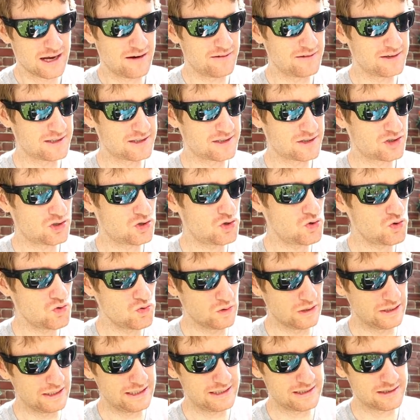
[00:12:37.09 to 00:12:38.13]
carries
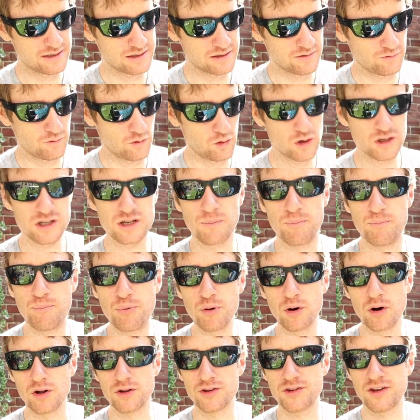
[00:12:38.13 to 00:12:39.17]
2 liters of water,
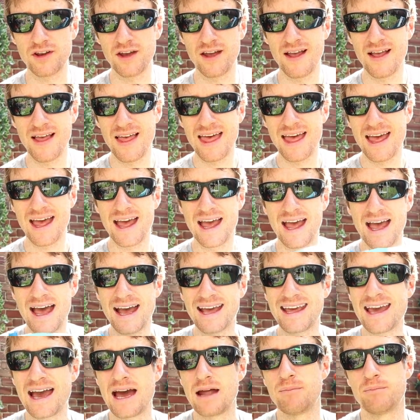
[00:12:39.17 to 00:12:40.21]
but
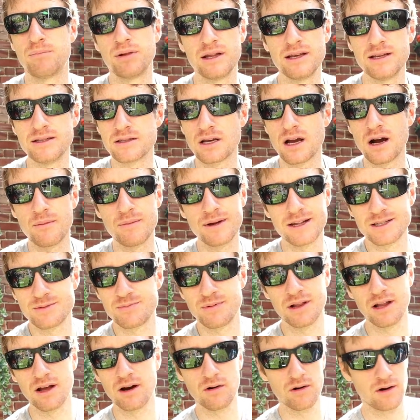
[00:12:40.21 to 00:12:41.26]
again, please comments
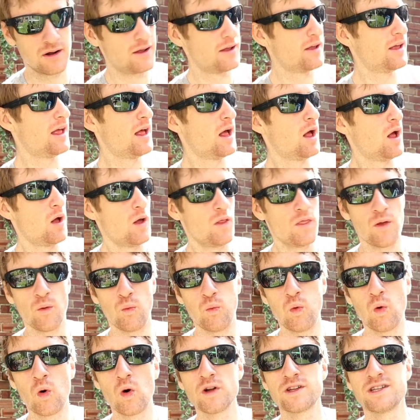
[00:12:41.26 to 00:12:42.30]
below. The
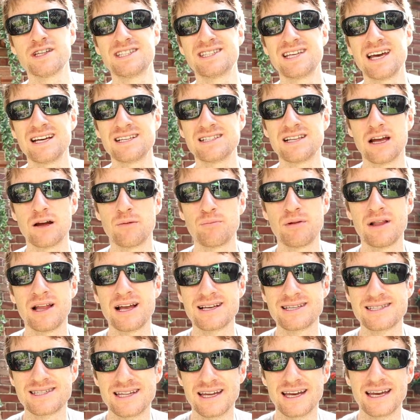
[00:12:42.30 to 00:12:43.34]
water tastes like
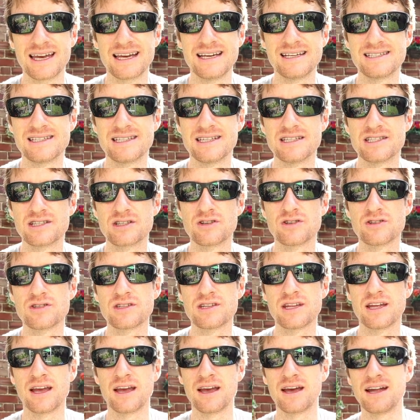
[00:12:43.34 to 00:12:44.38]
plastic. It's
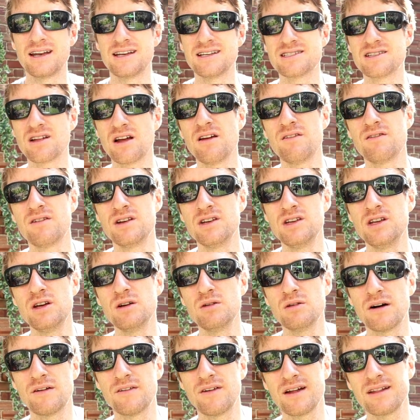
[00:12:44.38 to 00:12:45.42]
disgusting, and it's not even
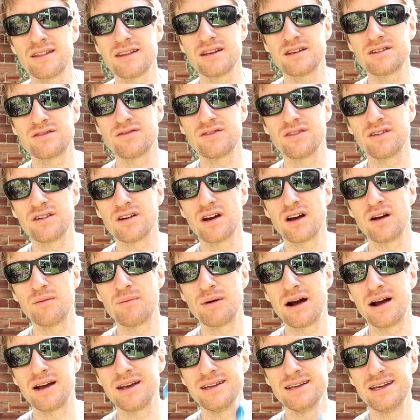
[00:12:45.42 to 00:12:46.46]
new. I've had this for
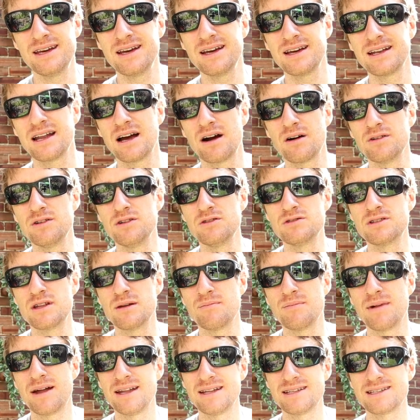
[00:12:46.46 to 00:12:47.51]
about a year now and used
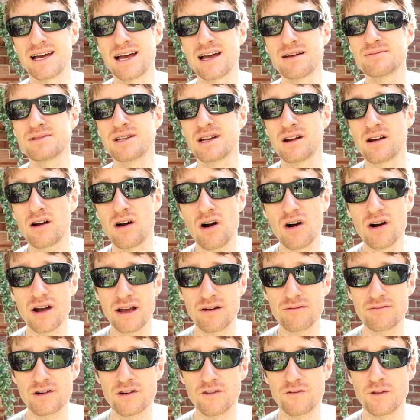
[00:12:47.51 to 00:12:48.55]
it many times, and I can't
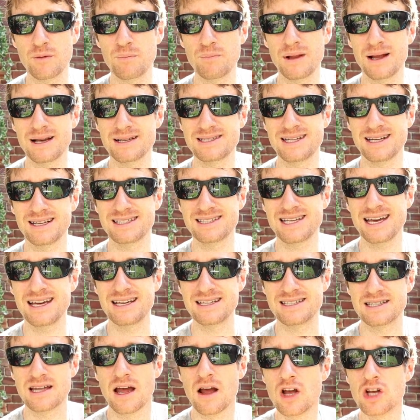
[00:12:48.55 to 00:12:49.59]
get rid of the plastic
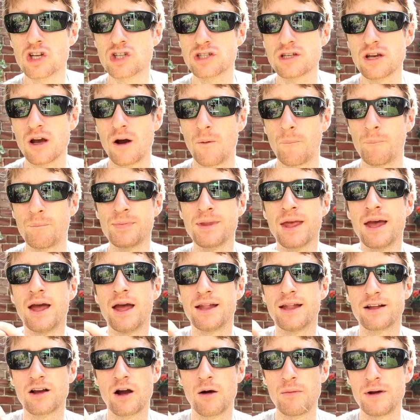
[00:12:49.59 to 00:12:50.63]
taste. So
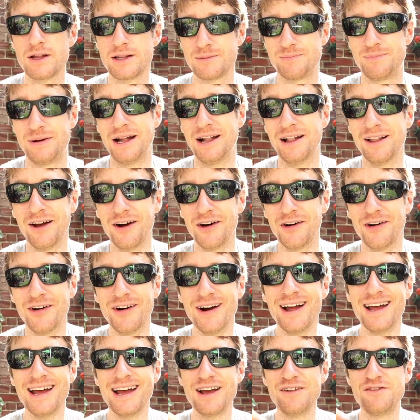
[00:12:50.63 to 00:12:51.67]
comment below
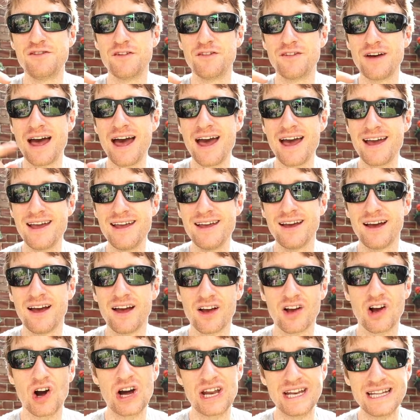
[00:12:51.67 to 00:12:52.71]
if you've A,
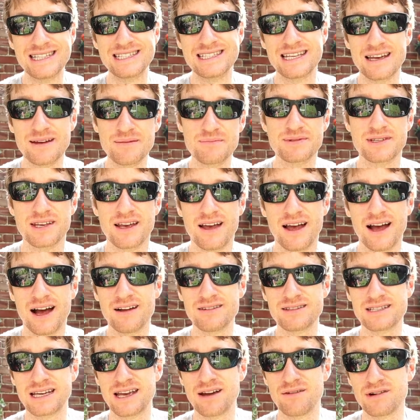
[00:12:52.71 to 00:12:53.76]
got any tips
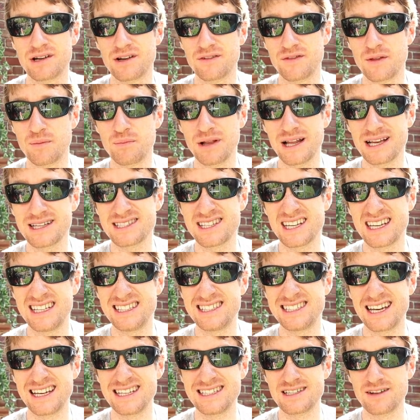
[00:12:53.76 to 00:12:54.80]
how to get rid of the plasticky
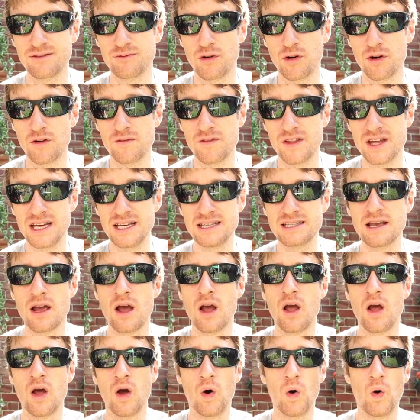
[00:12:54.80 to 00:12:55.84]
taste of one of these,
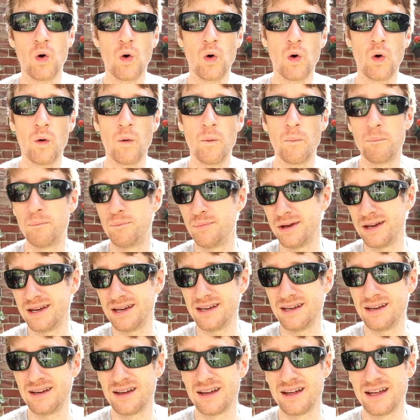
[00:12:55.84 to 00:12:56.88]
or
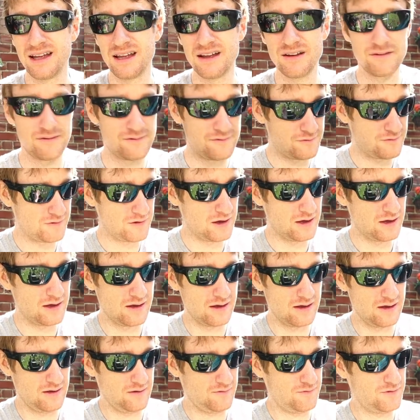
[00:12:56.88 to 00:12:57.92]
B,
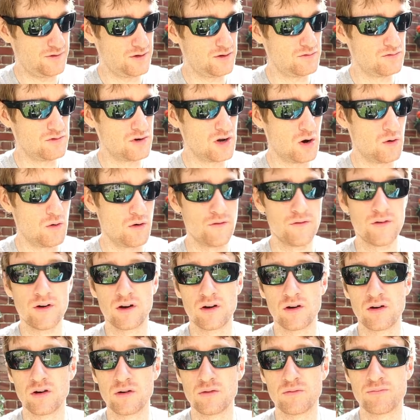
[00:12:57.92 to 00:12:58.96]
if you know of a
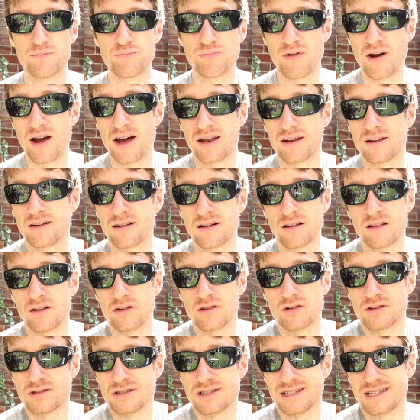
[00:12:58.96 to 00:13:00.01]
good brand
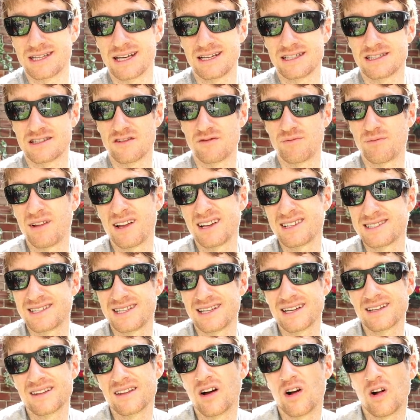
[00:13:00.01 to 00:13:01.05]
that doesn't taste of
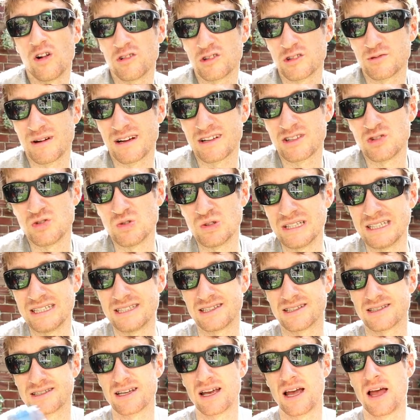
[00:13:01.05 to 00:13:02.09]
plastic, that holds about 2
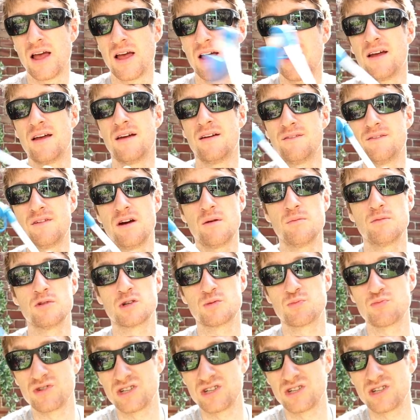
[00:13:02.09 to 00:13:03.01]
liters, very much